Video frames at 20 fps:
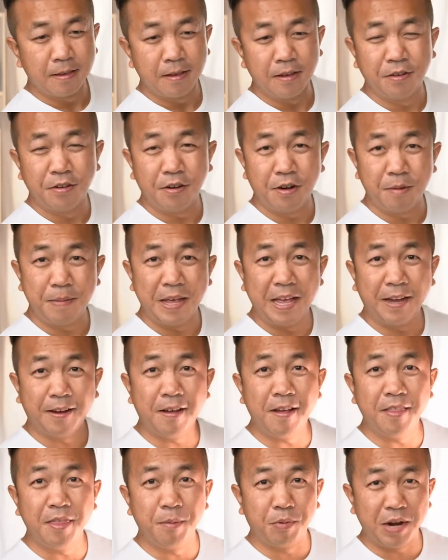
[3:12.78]
You turn it back
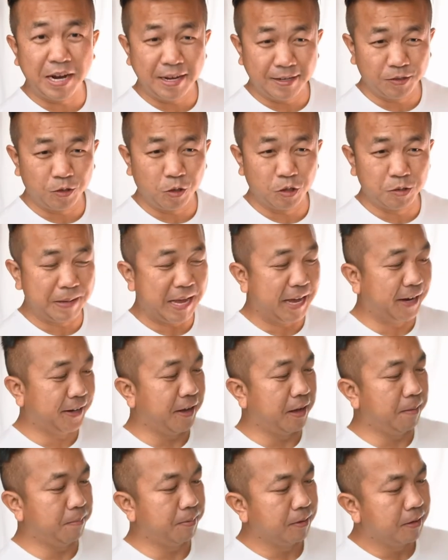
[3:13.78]
on, the brightness goes back
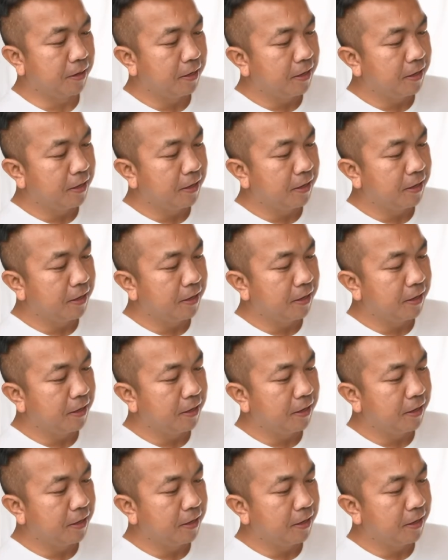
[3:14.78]
up.